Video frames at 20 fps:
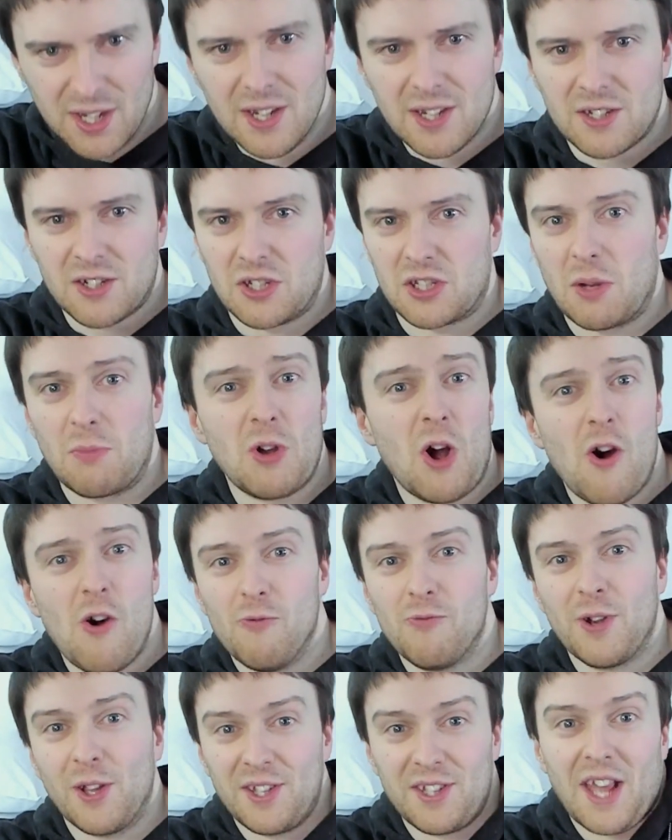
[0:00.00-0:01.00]
Because I'm not
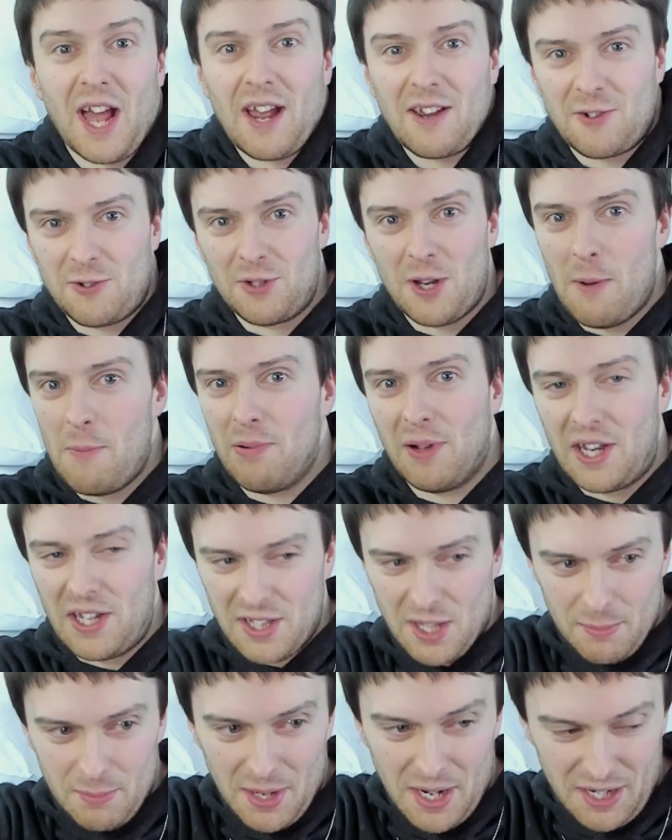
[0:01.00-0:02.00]
really that good at playing
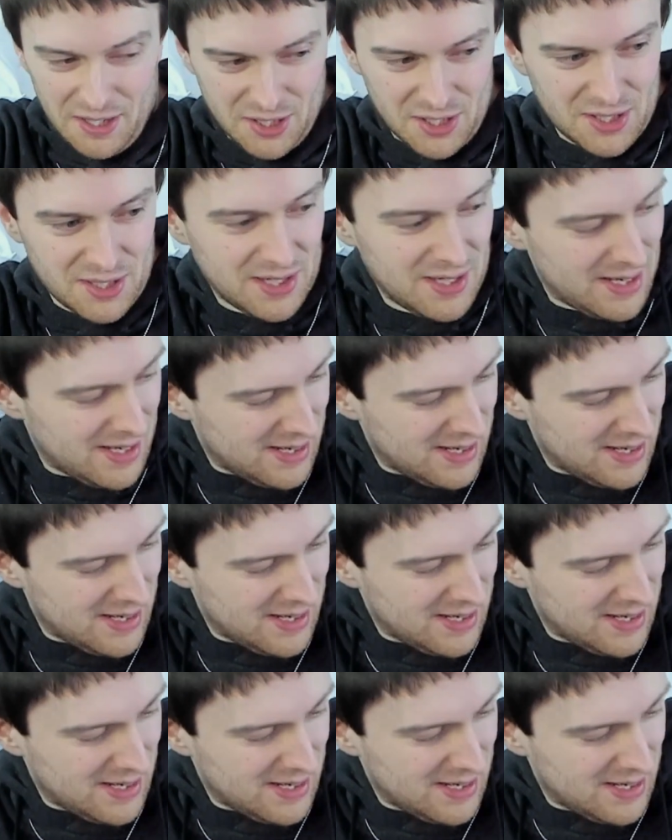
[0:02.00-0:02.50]
the bass.